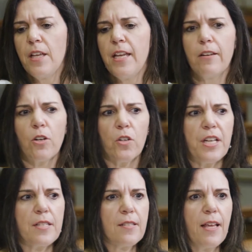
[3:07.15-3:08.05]

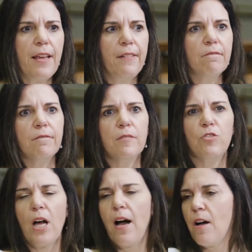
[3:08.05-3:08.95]
increase in
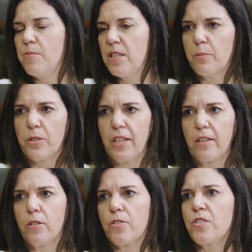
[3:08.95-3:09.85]
jobs in a
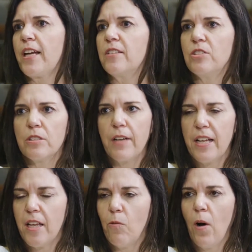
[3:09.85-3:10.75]
particular sector,
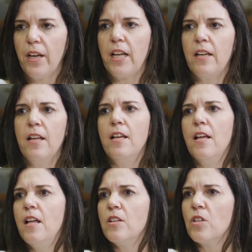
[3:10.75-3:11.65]
right? He wanted
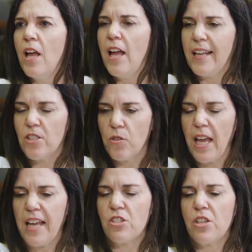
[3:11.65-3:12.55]

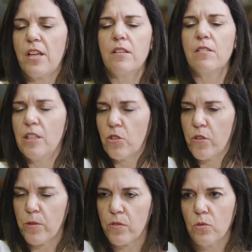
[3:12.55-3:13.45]
education in
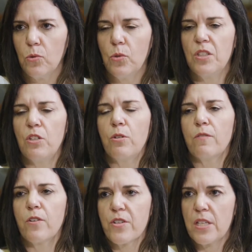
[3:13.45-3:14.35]
terms of schools and
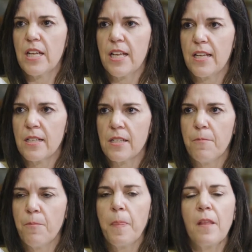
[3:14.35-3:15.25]
universities
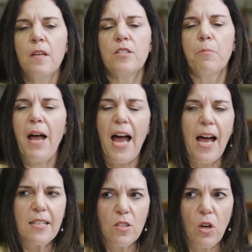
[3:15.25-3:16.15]
to
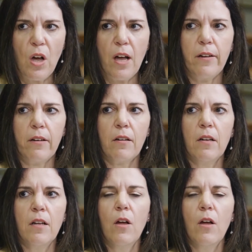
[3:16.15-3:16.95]
pass on